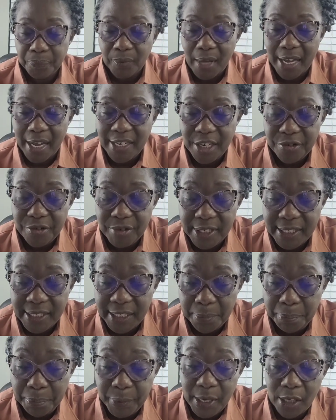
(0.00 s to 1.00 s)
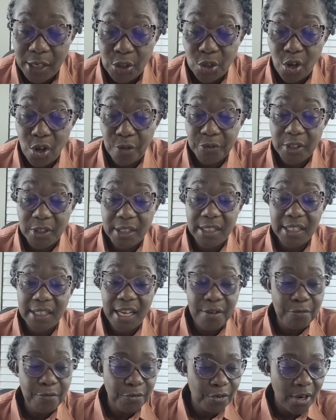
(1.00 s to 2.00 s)
and a recipient of
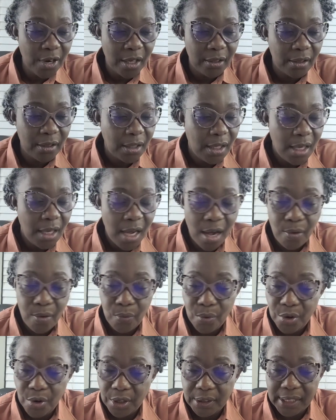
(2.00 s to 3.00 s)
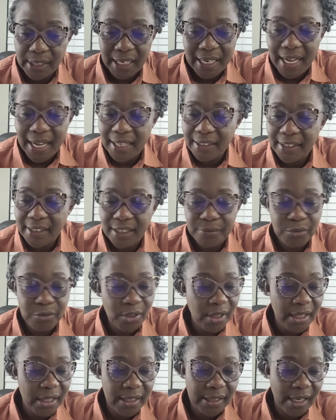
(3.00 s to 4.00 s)
several awards. I can't
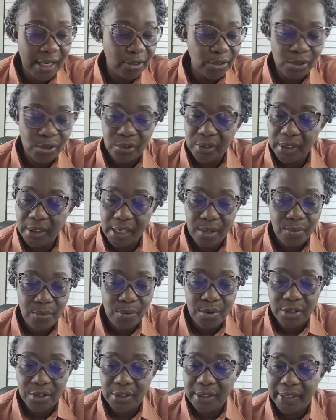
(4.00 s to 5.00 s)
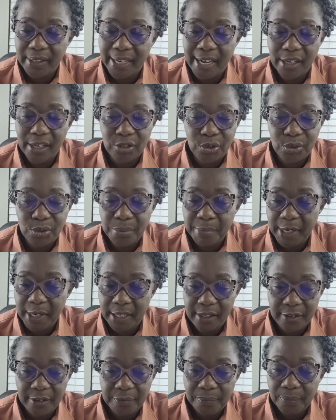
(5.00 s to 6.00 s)
even list out all the awards. There are so
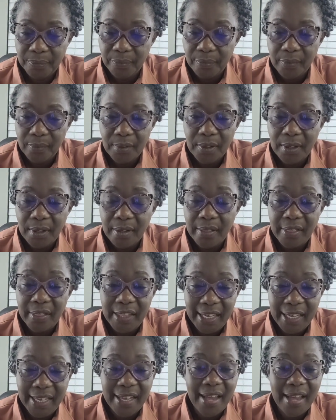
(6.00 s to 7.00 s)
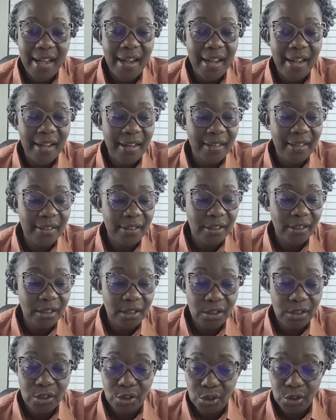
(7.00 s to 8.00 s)
many. There are
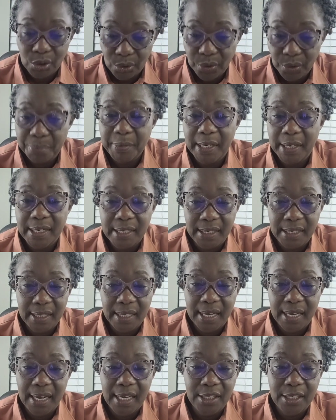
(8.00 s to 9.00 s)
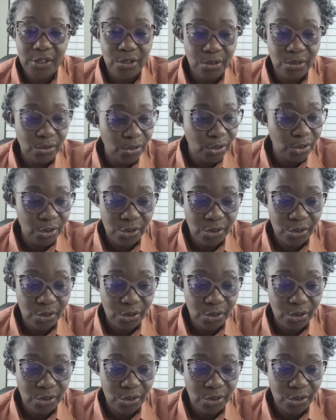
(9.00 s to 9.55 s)
so many. I don't